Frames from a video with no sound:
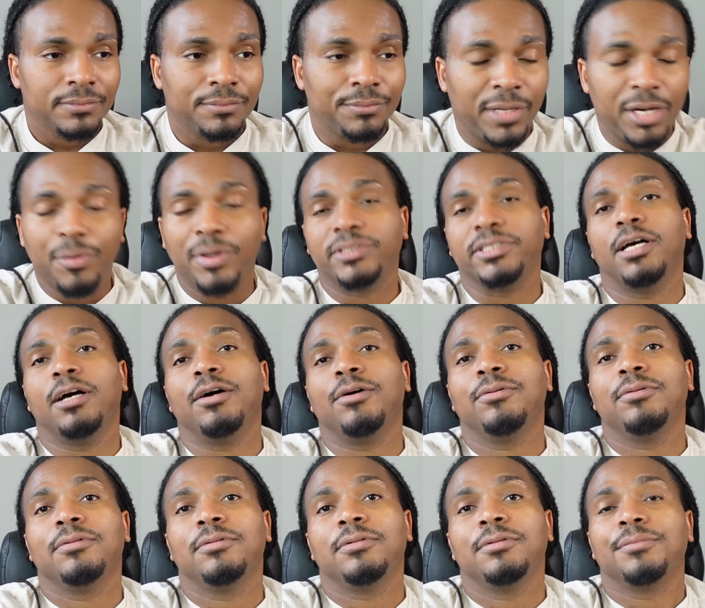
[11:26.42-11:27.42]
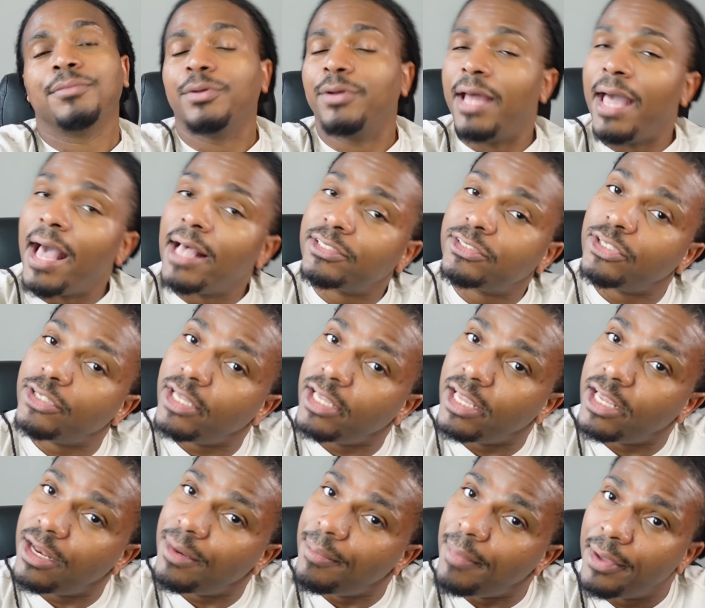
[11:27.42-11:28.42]
But anyways, y'all, I'm going to ask
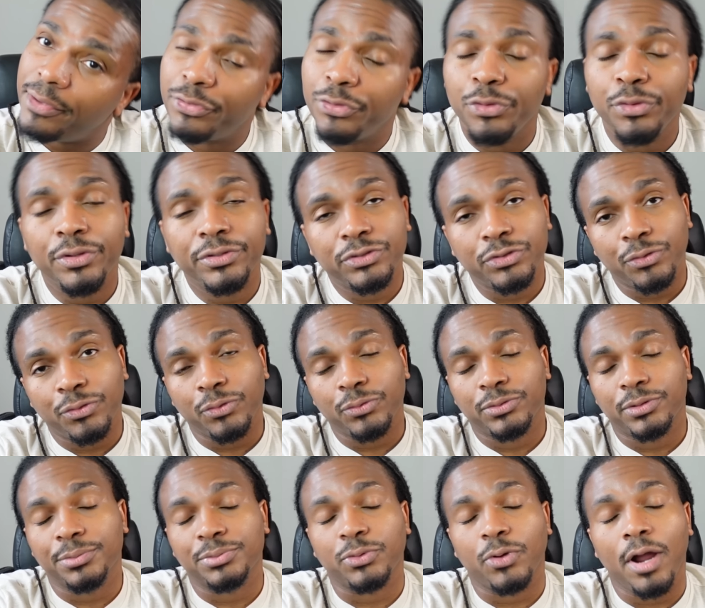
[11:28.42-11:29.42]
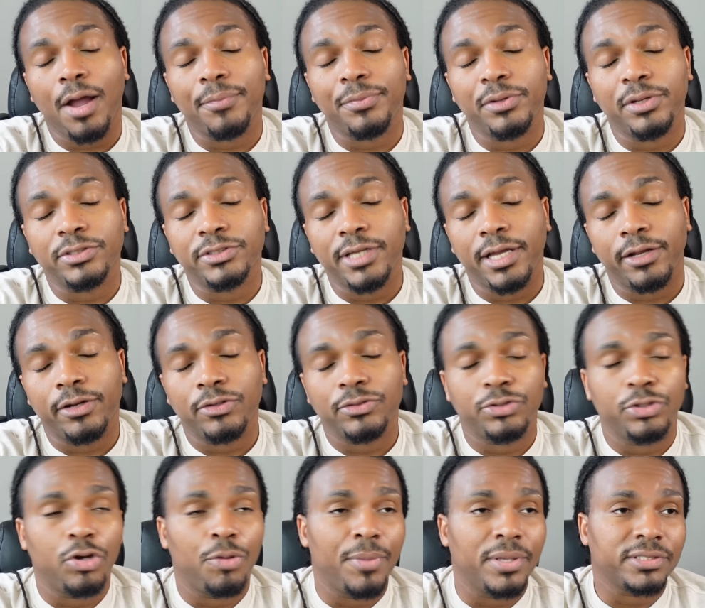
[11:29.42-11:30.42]
again. Make sure you subscribe to the channel
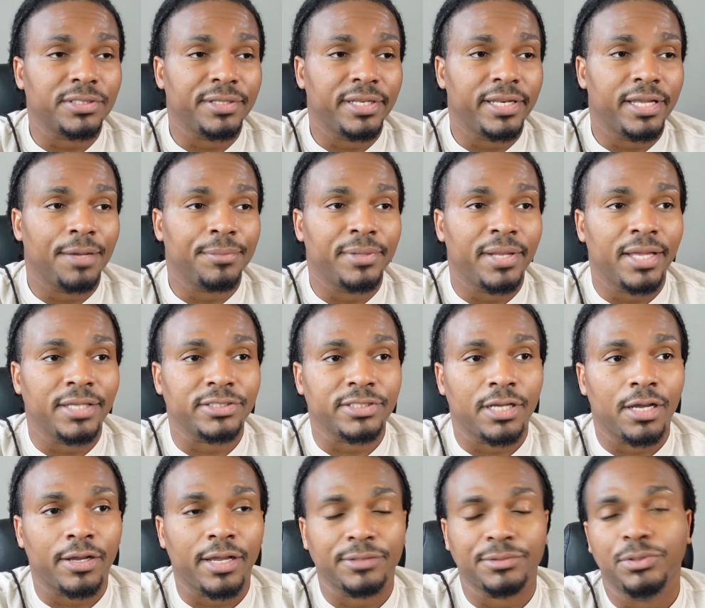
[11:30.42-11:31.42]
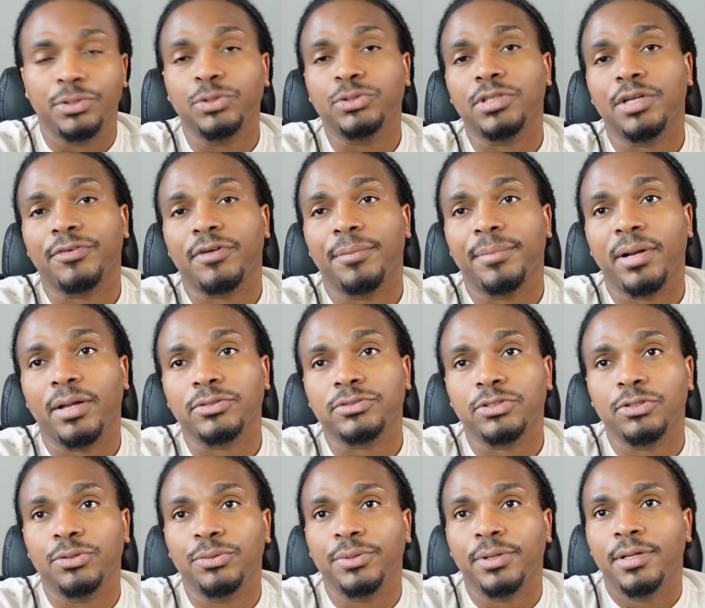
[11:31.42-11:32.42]
so you don't miss any updates, y'all. Got some new stuff coming out
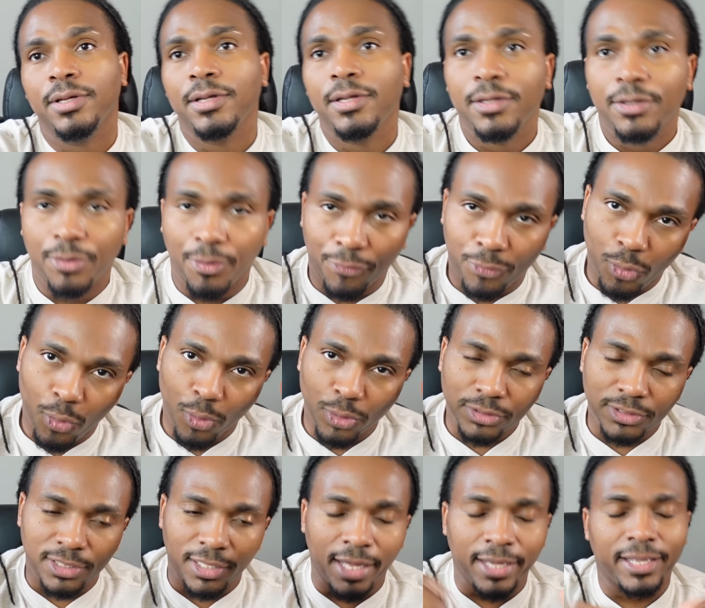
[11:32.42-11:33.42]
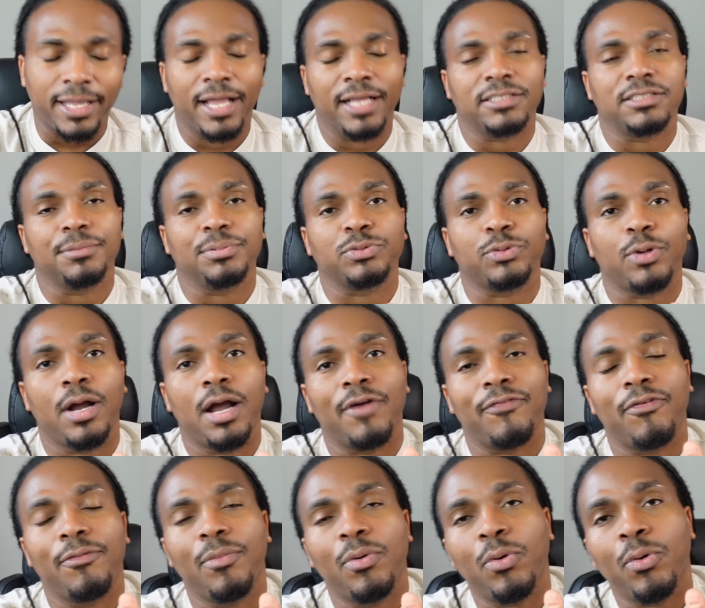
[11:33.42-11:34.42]
soon. Of course, like and
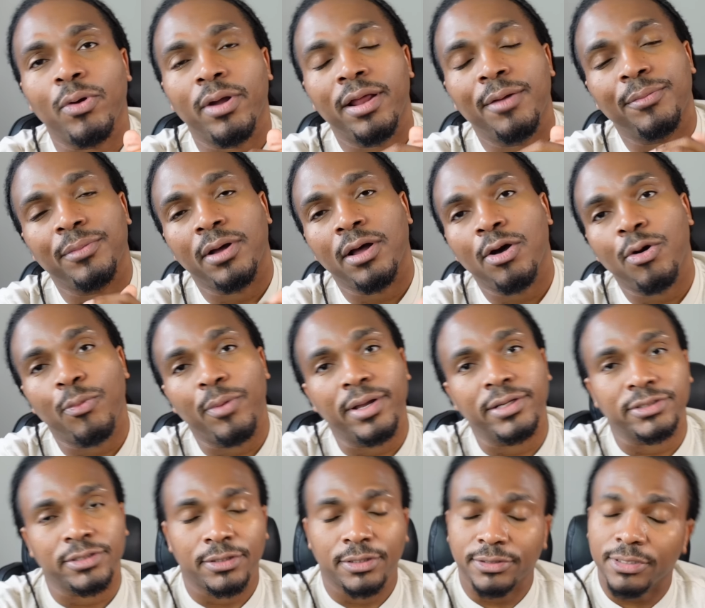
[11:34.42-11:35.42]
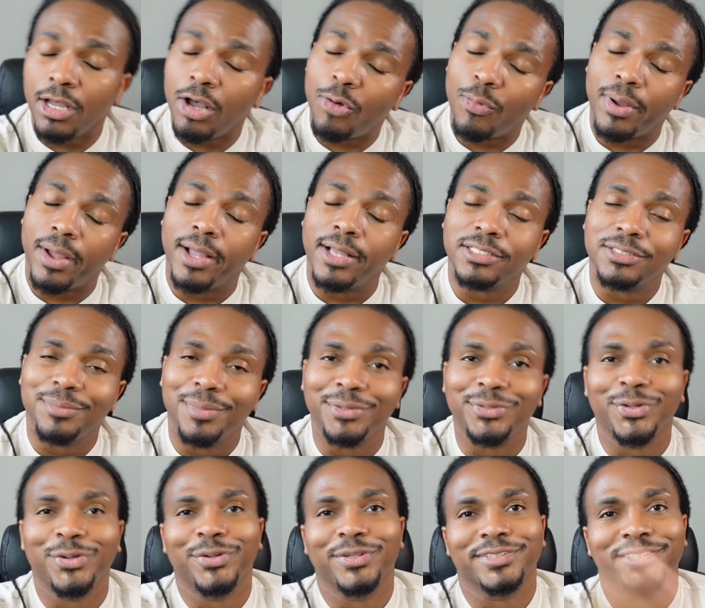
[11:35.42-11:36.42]
subscribe for more. And always, y'all, as always,
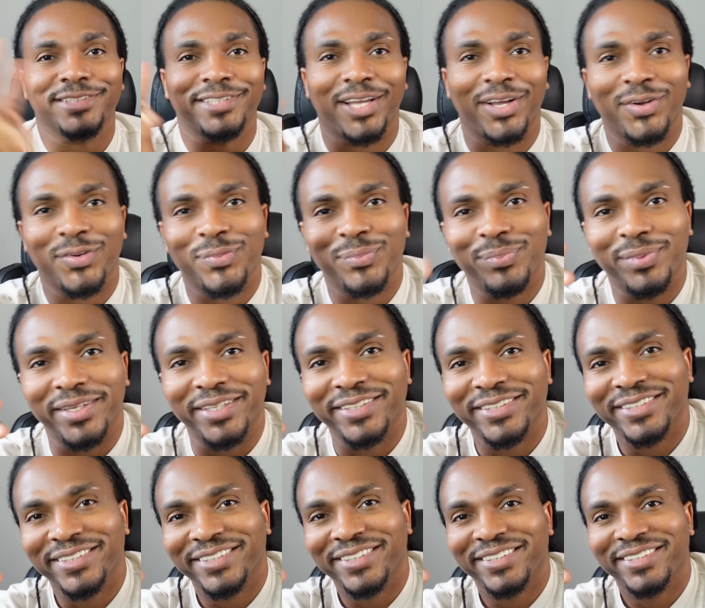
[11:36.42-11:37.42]
Mental Healness is out. Peace.